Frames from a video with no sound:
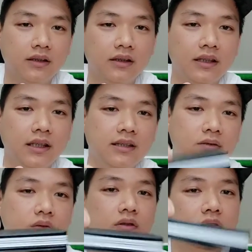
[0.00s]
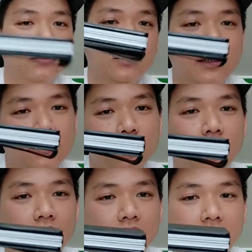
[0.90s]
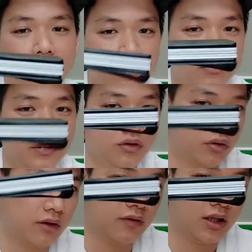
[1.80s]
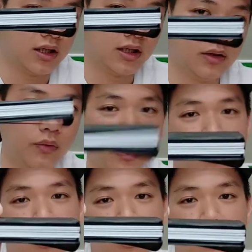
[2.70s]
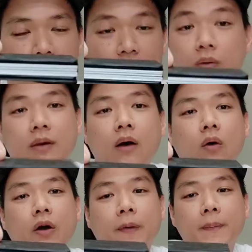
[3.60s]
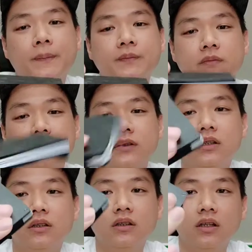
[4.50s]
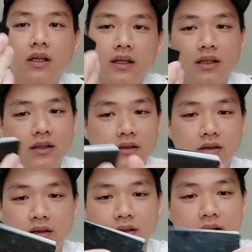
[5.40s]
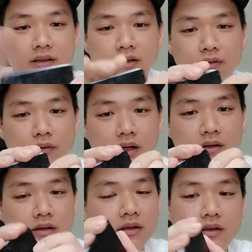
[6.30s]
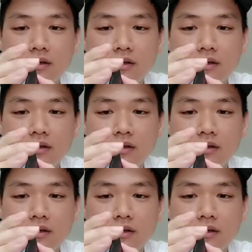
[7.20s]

this is what I will be traveling with from now on. Okay, it's very